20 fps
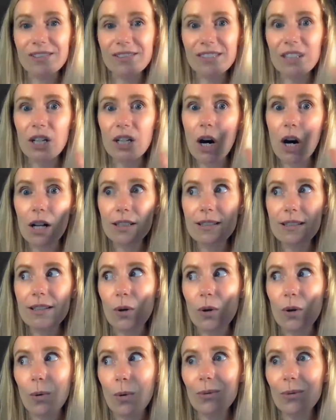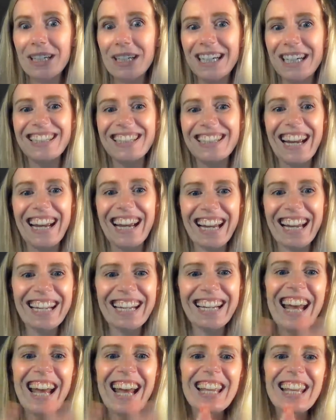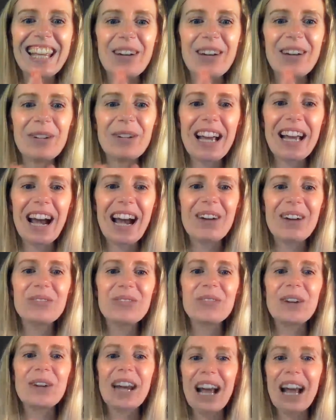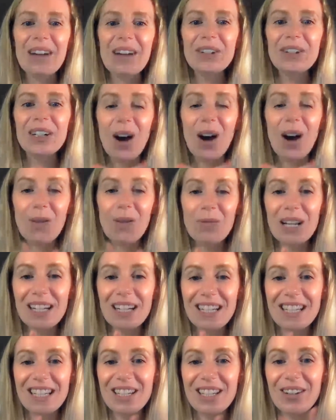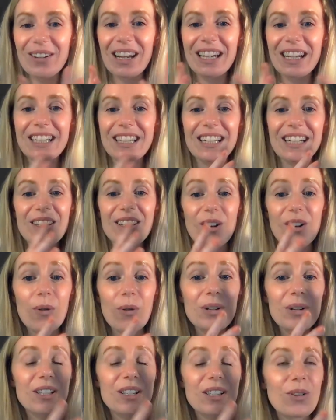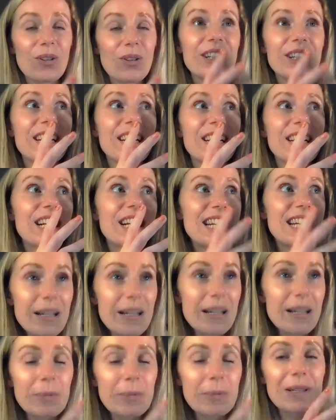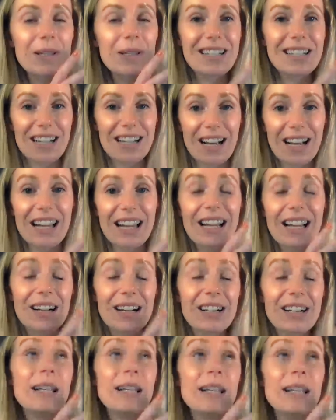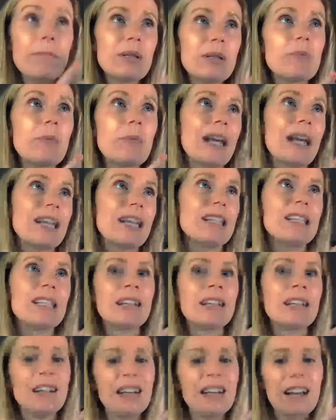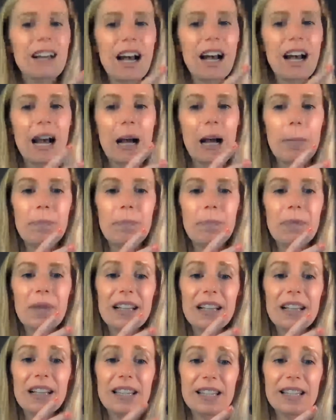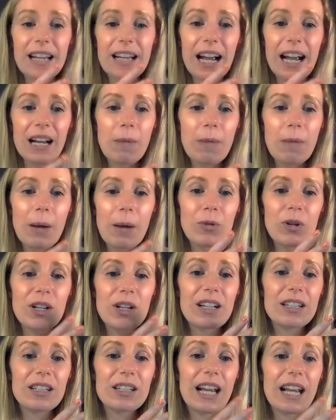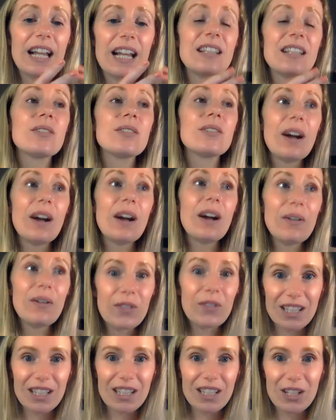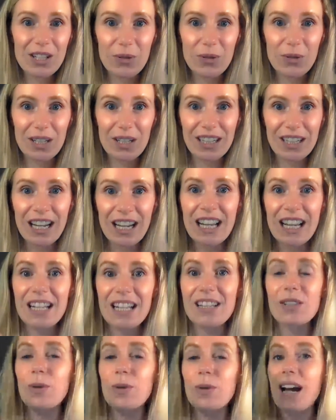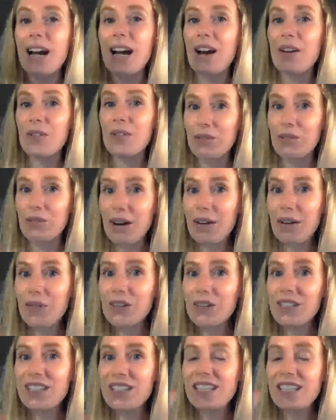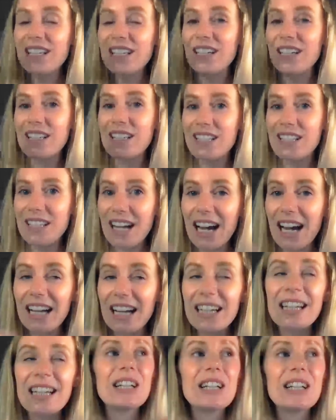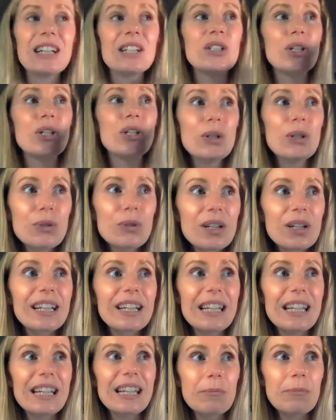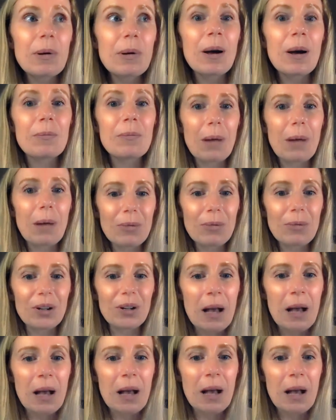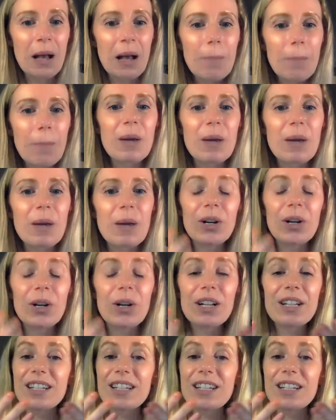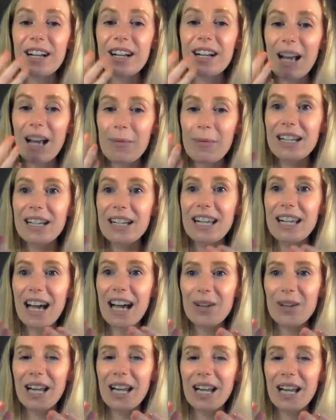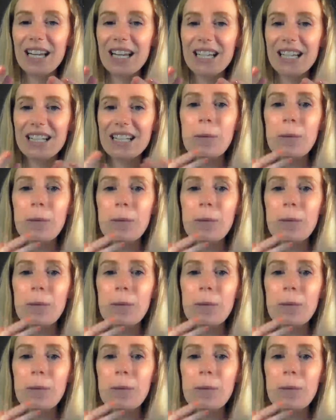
Gonzo. Okay, then we have whenever an object is created, it's always stored in our heap space. And stack memory contains the reference to it. So we have a reference in our stack to the heap memory, but it's dynamically allocated.